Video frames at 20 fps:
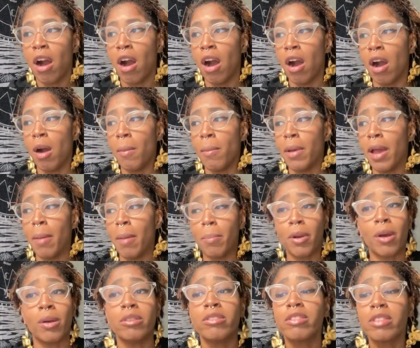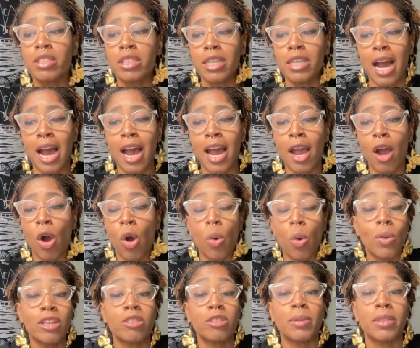And personally, I
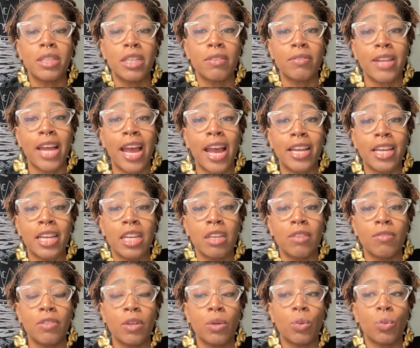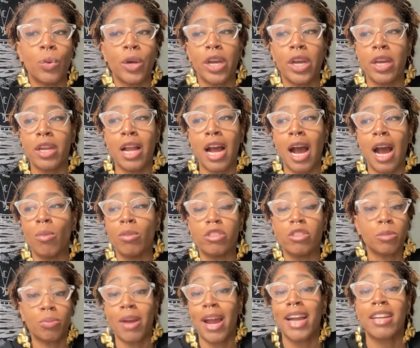always believed that, even when I was
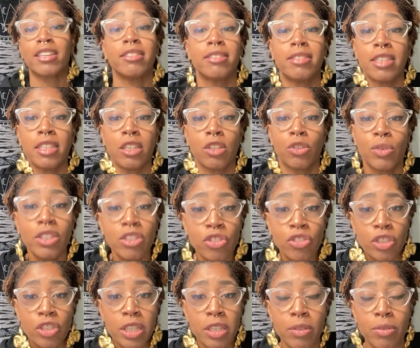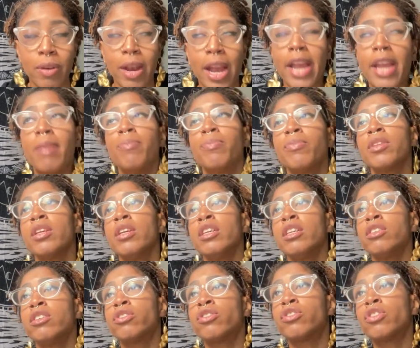a practicing Christian, right?
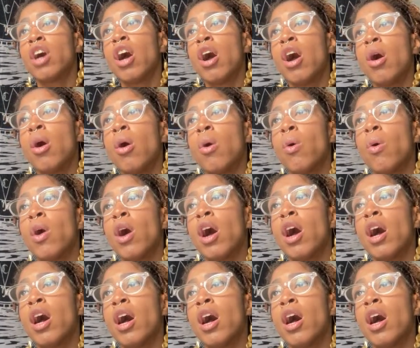So